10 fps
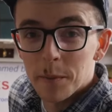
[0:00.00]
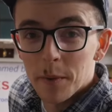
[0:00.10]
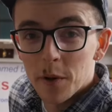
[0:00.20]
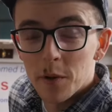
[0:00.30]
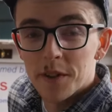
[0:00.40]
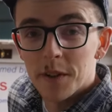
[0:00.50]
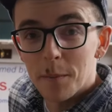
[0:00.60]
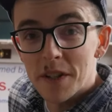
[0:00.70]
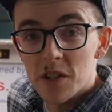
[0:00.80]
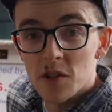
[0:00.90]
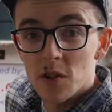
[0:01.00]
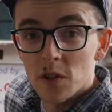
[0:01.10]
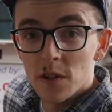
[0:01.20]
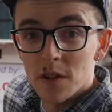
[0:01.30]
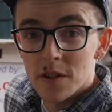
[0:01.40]
about Mrs.
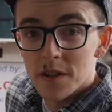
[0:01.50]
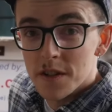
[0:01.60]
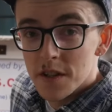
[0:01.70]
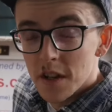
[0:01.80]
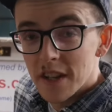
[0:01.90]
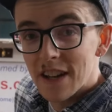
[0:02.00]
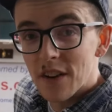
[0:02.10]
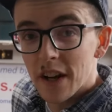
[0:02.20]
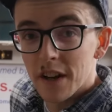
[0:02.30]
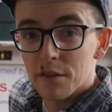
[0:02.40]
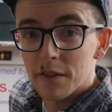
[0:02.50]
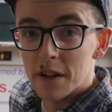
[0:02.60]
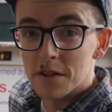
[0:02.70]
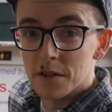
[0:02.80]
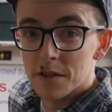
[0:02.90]
Shoogly's Yamaha
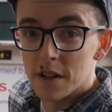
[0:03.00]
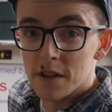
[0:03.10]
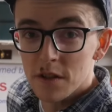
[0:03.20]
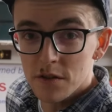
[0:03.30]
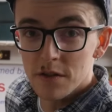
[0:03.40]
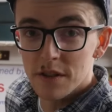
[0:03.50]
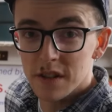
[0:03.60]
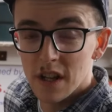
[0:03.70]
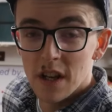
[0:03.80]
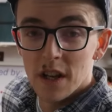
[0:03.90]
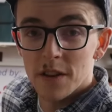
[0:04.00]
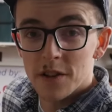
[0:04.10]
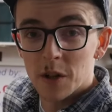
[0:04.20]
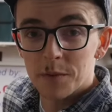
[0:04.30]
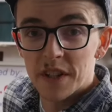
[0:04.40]
Fazer 600. The
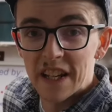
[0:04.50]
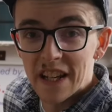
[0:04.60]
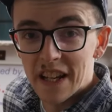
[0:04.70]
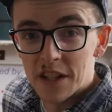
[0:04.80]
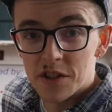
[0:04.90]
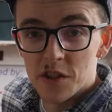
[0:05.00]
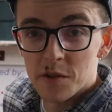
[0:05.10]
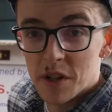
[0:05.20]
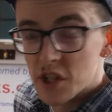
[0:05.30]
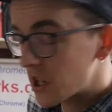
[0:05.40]
job today is to switch